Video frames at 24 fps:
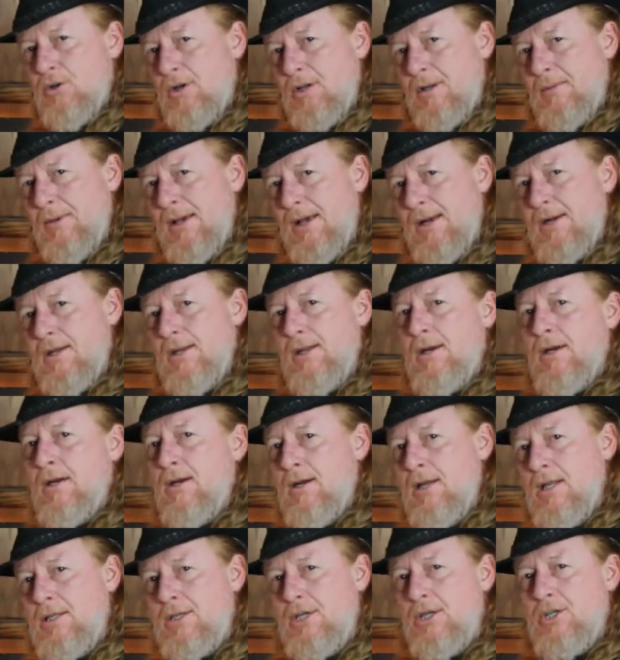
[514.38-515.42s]
come out of
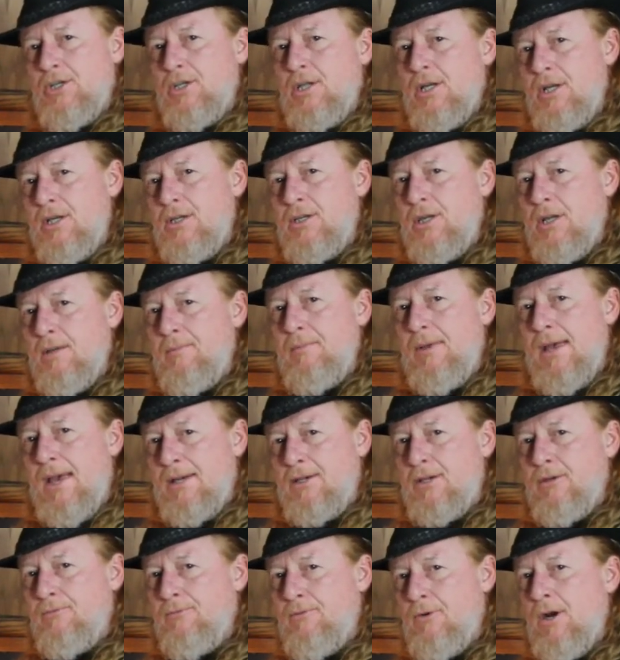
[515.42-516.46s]
there. Let these things get
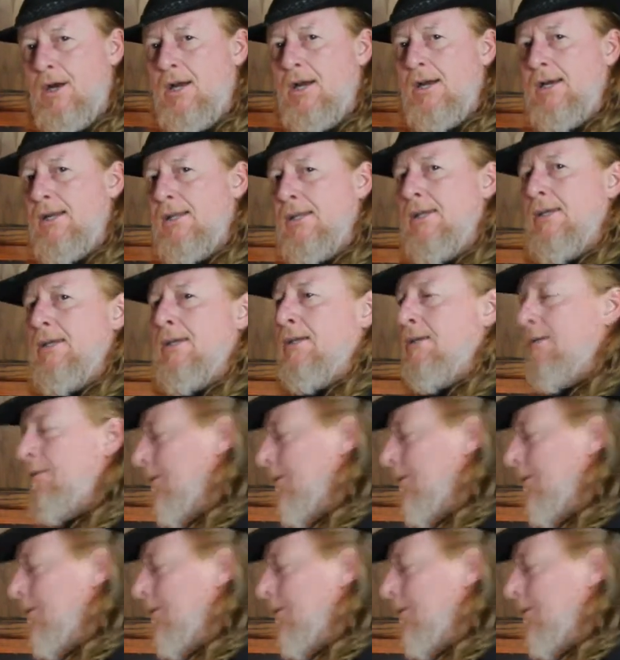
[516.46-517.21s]
back to frying again.